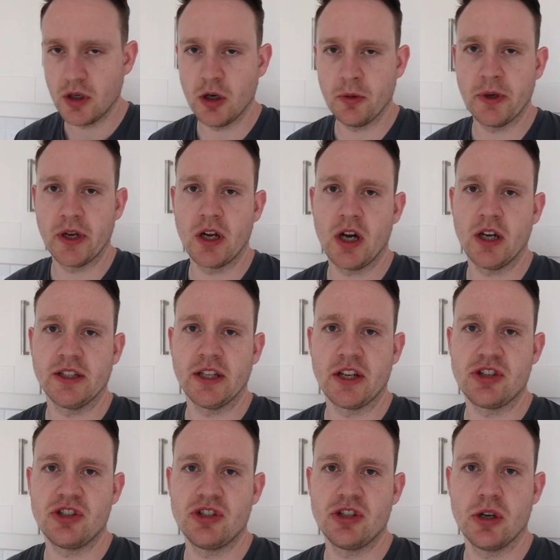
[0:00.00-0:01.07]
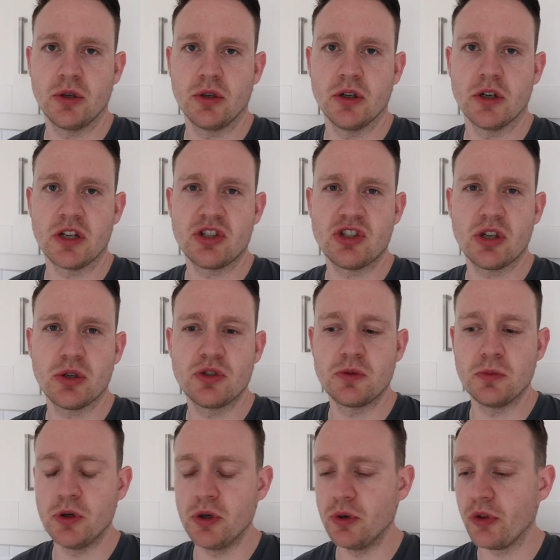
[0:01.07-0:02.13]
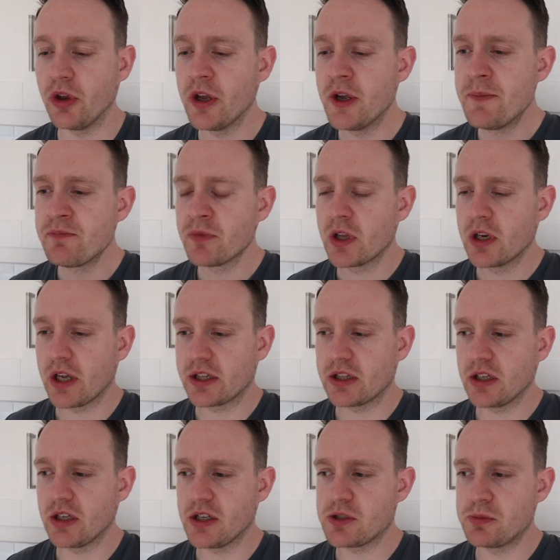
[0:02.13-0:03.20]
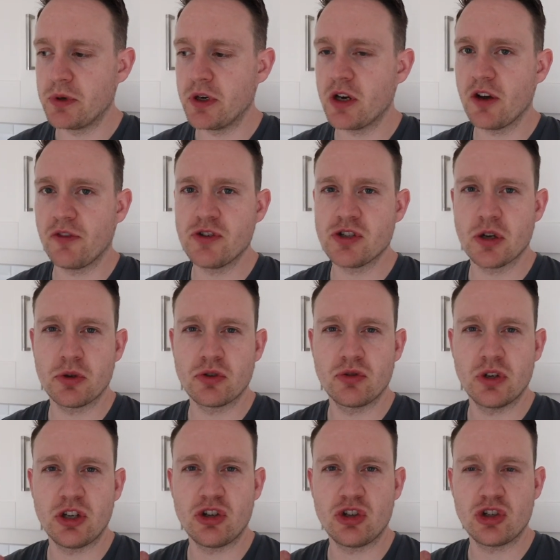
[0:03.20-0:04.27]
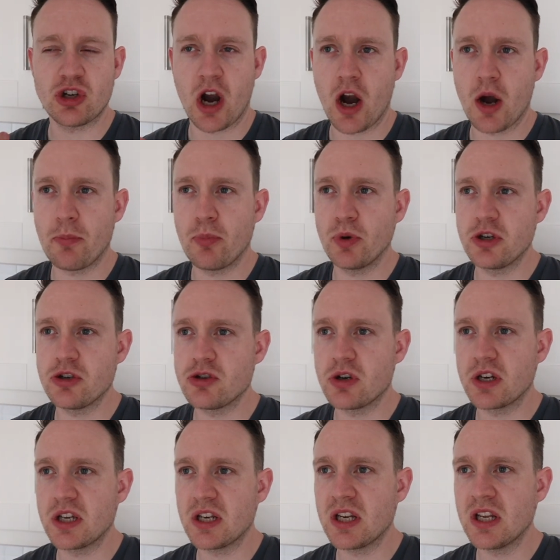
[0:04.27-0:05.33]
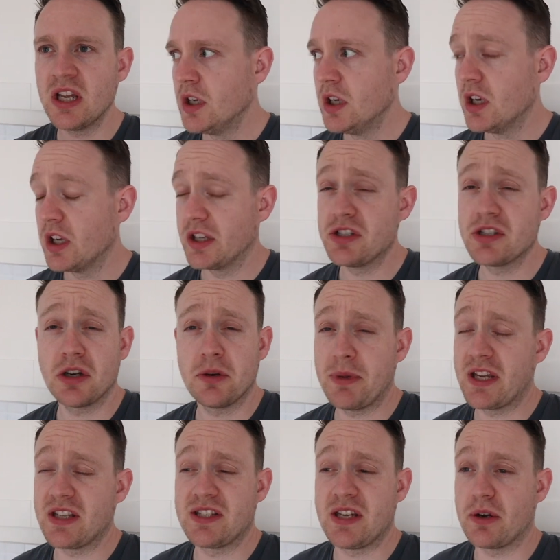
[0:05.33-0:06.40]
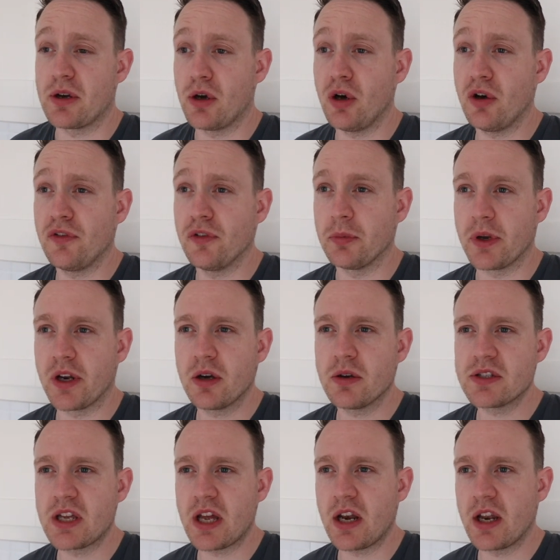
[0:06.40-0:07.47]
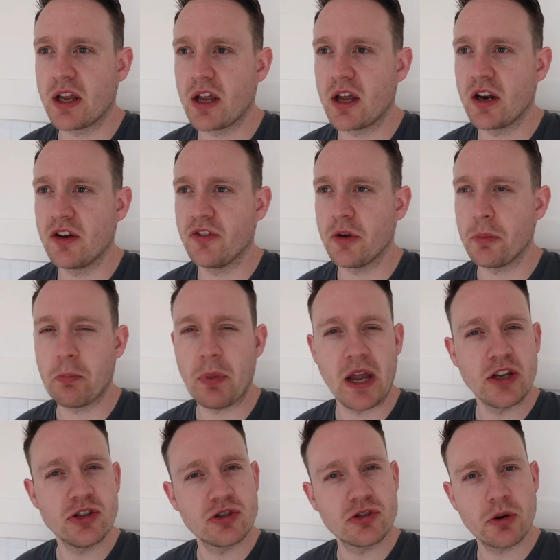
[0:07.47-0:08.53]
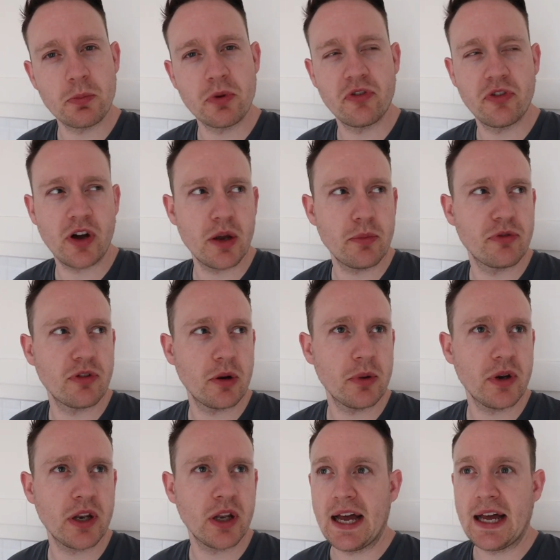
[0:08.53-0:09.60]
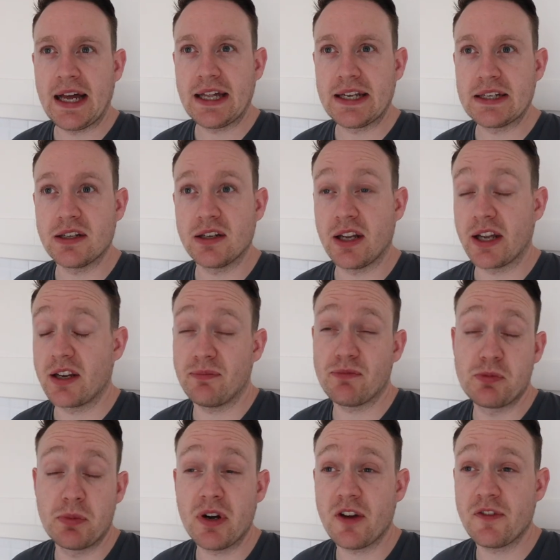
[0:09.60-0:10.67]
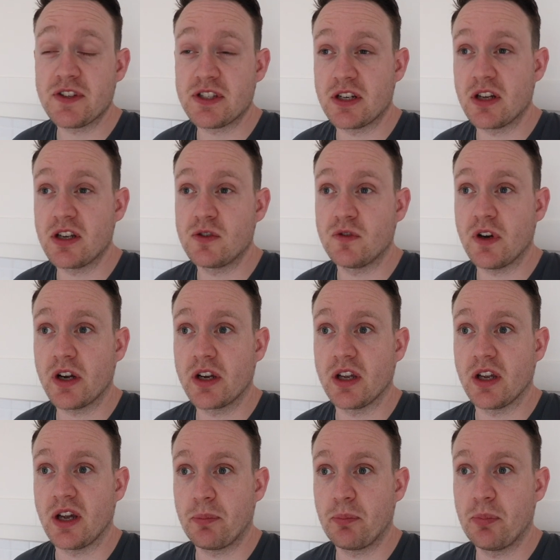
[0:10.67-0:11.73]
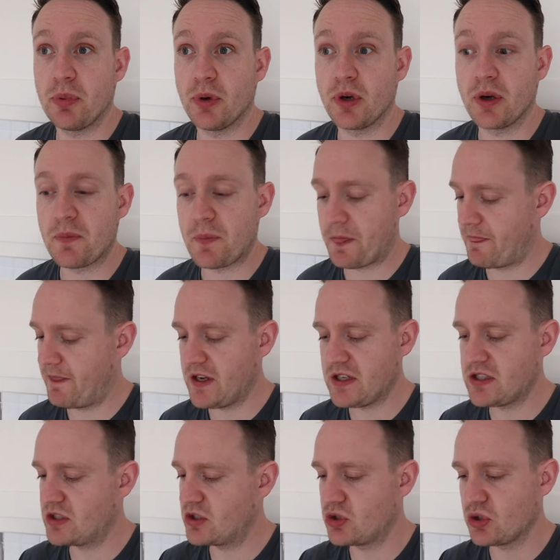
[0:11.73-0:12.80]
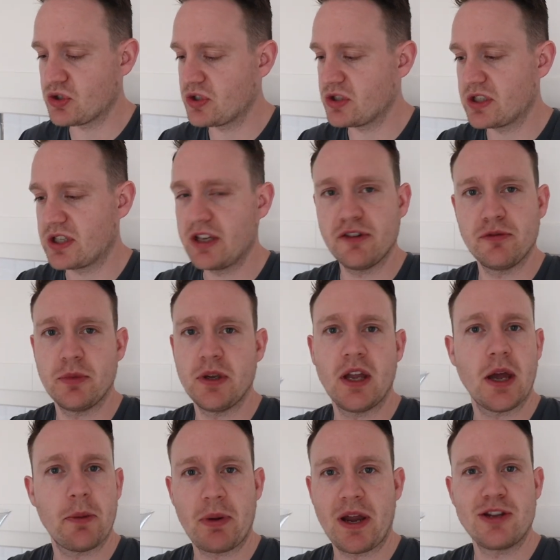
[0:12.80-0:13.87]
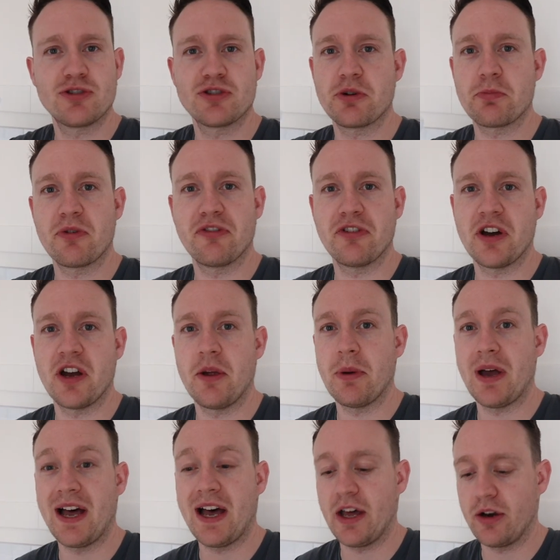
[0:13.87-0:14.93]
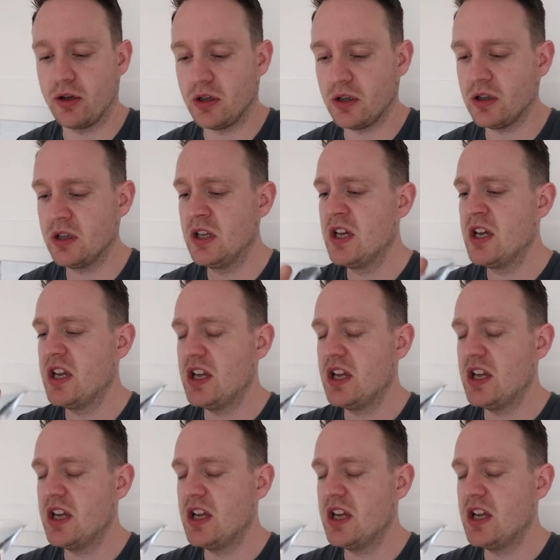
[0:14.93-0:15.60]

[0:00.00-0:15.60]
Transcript: Oh my god, that is so good. It's so smooth. Like, the Smirnoff is always really sharp when you drink it. Like, this is going to make it sound awful, but I always get like a kind of a paint stripper vibe from it. And like, Smirnoff is a nice vodka, but this doesn't give me a paint stripper vibe at all.